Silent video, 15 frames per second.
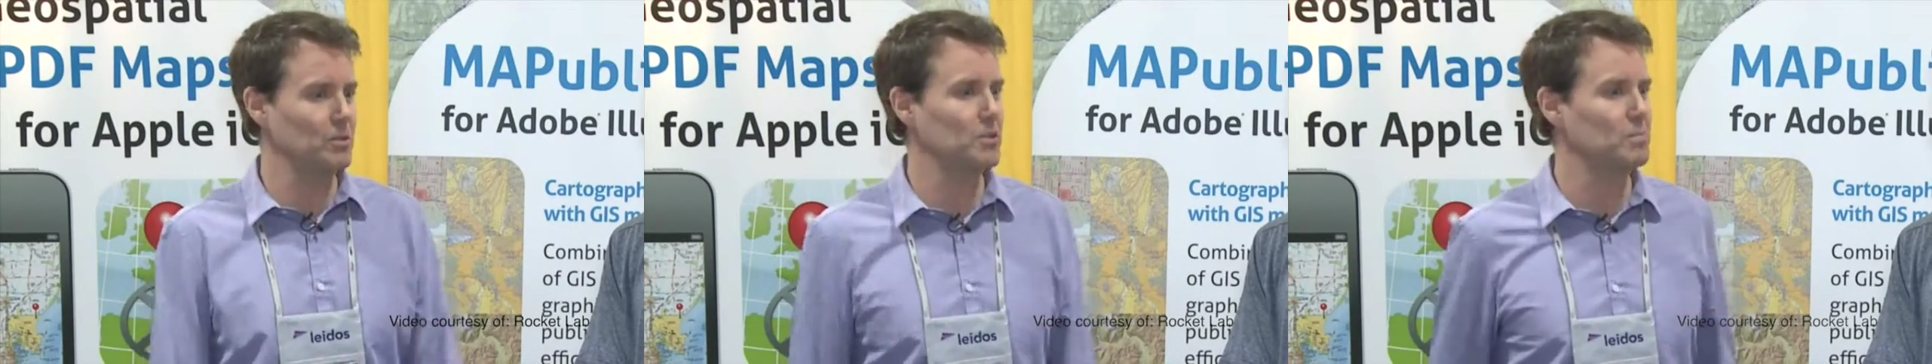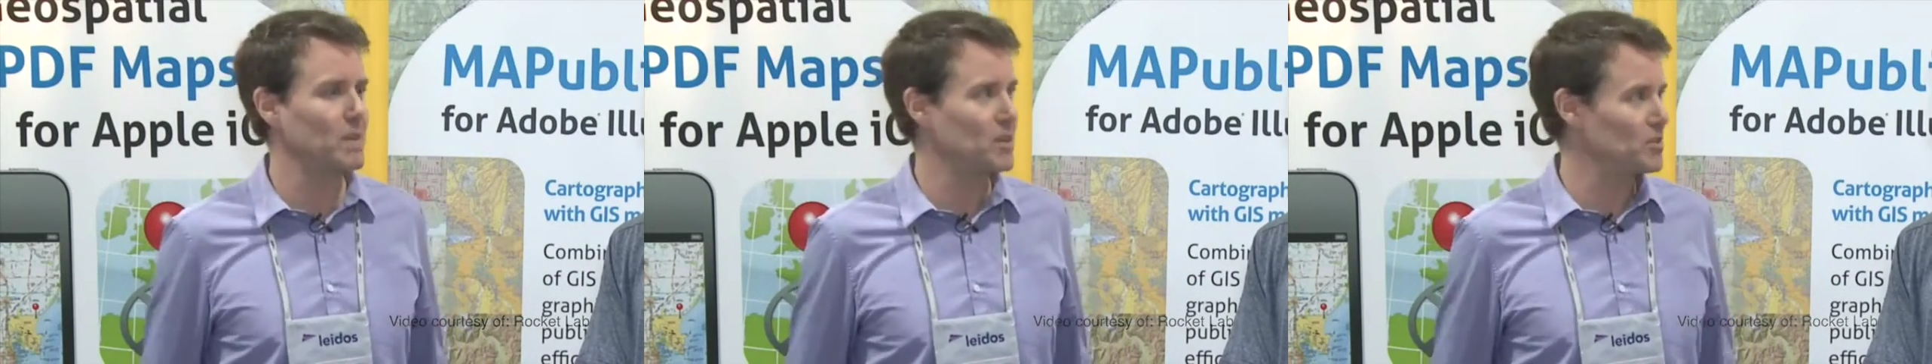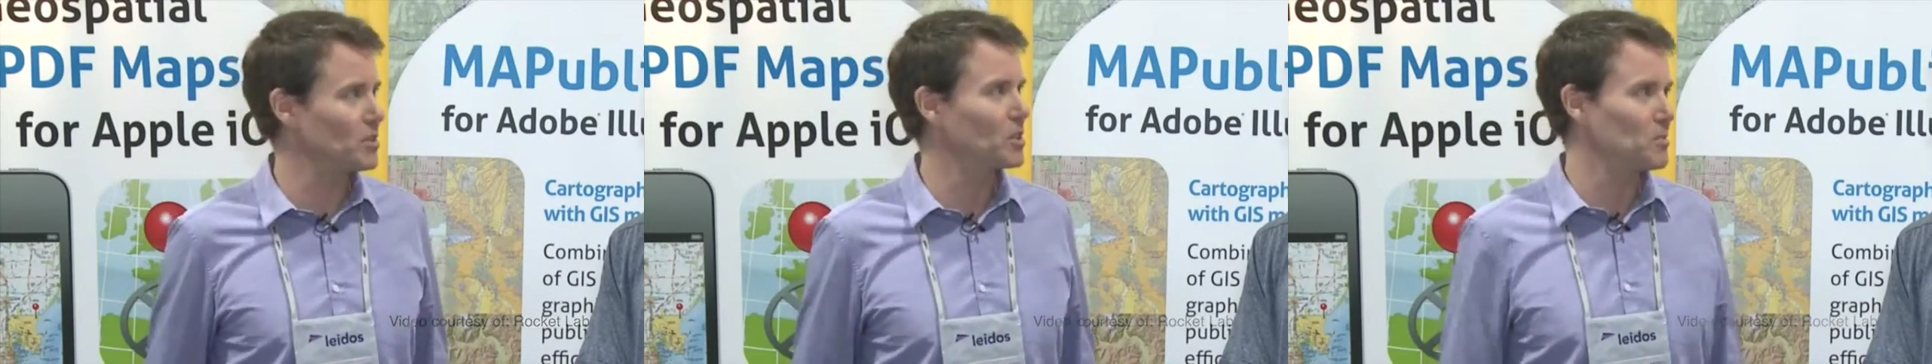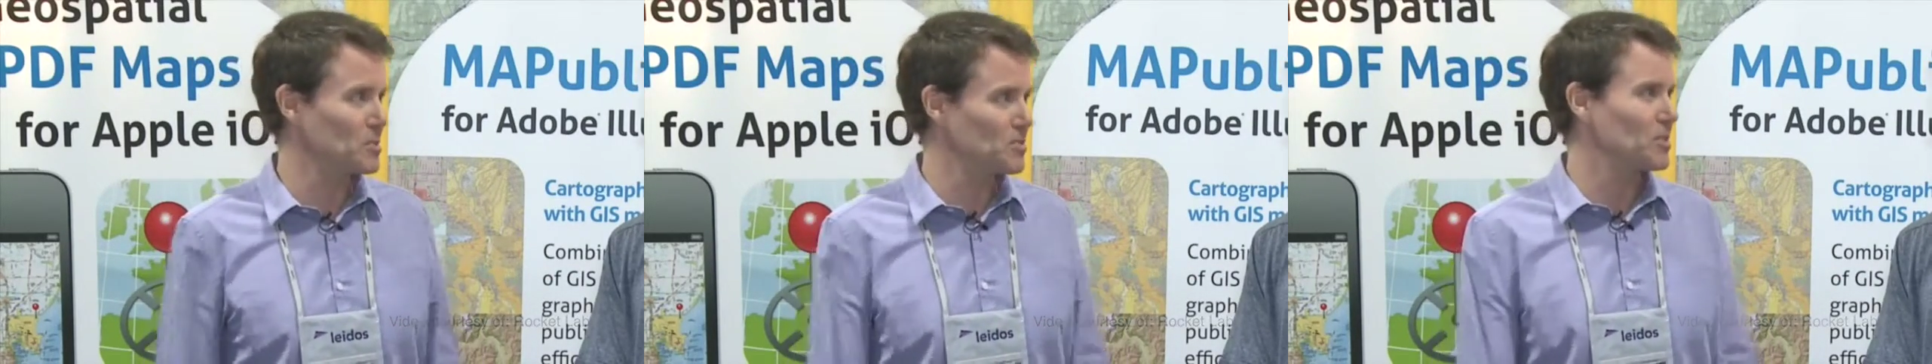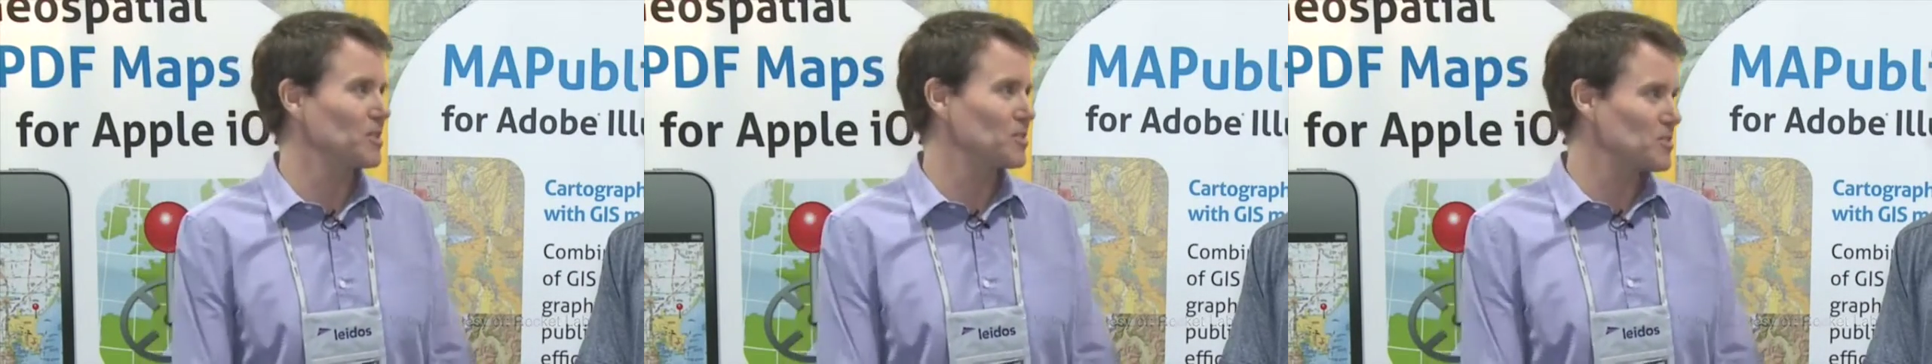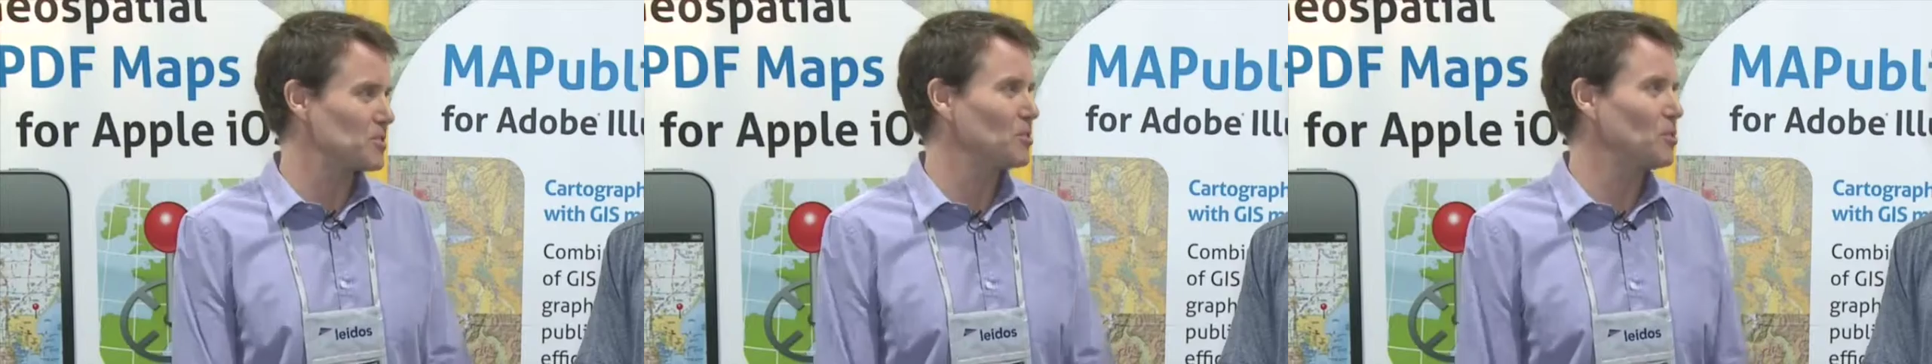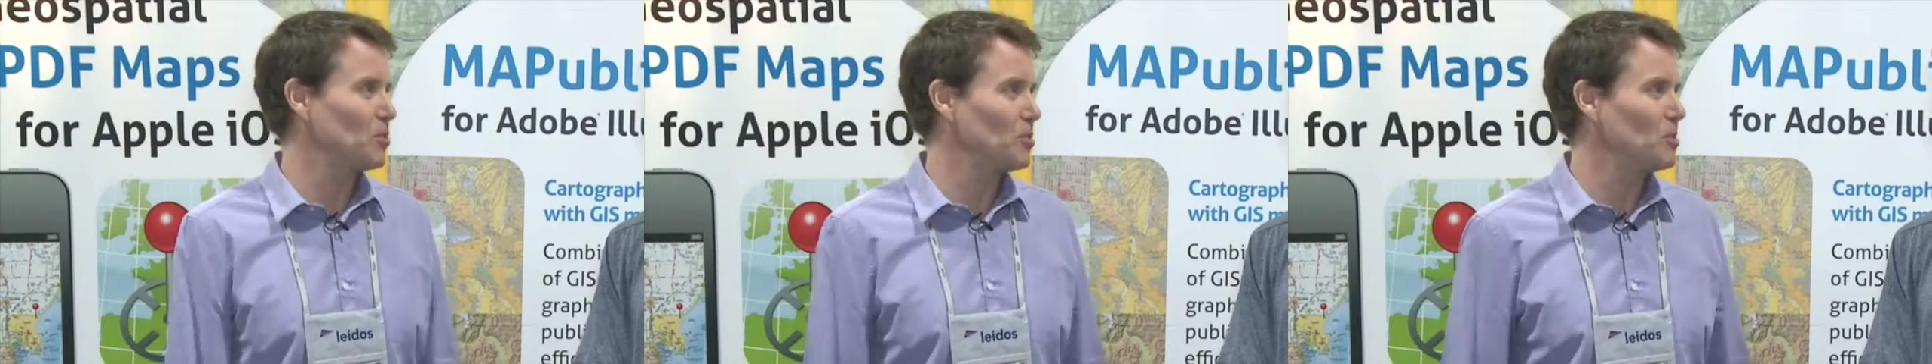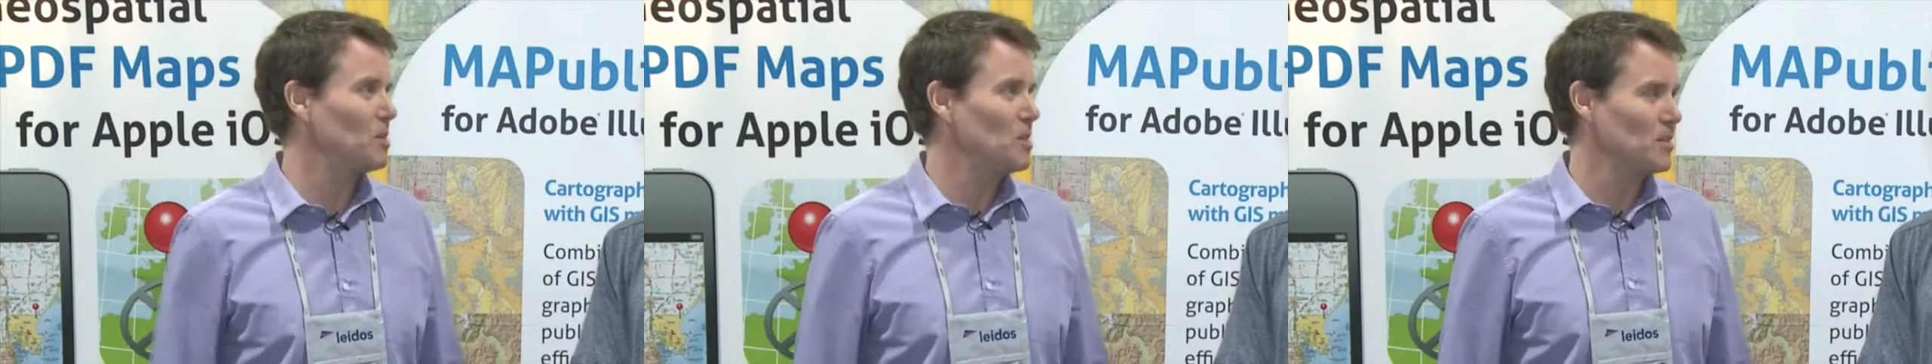spatial imaging
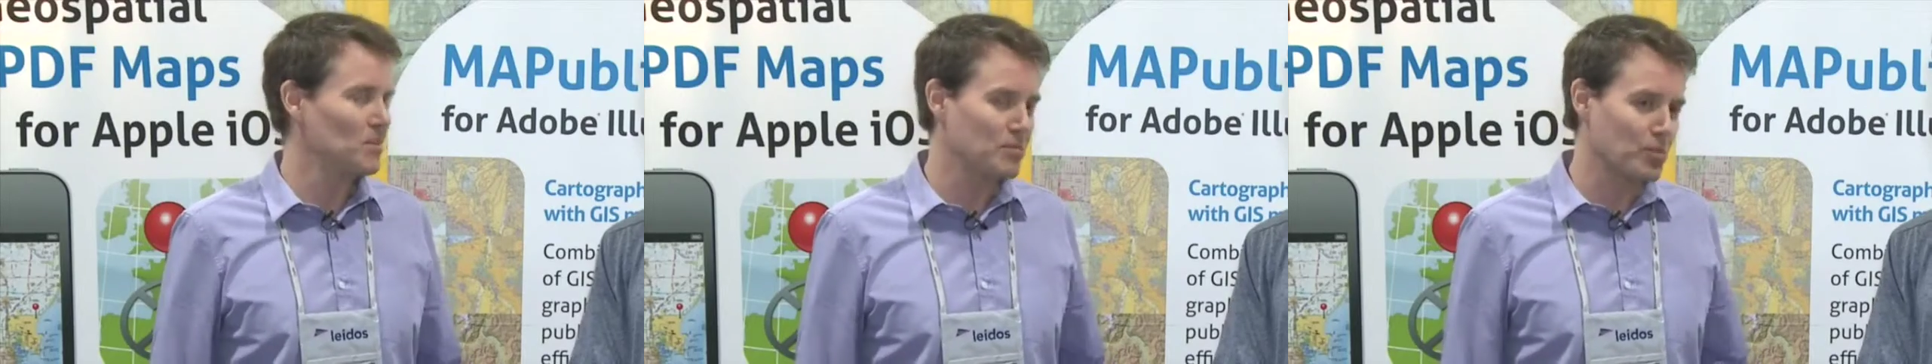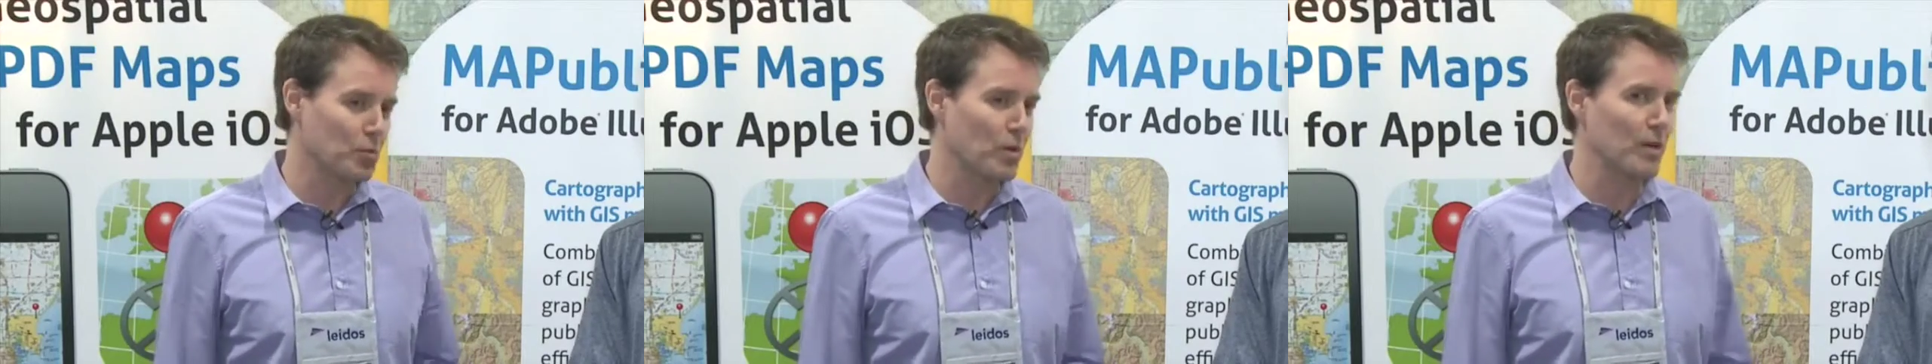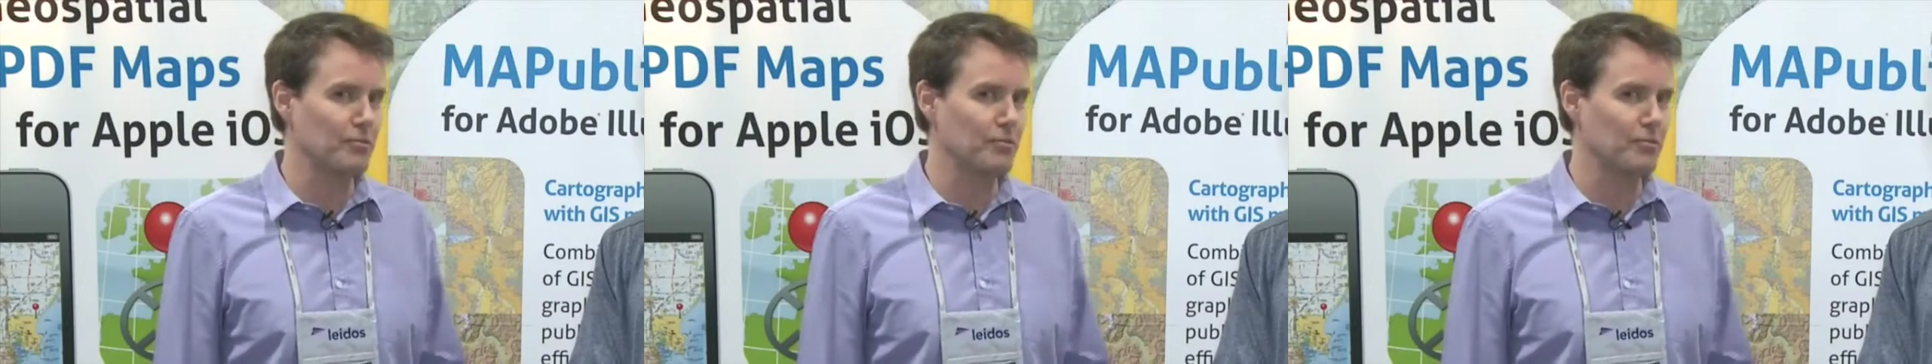tool for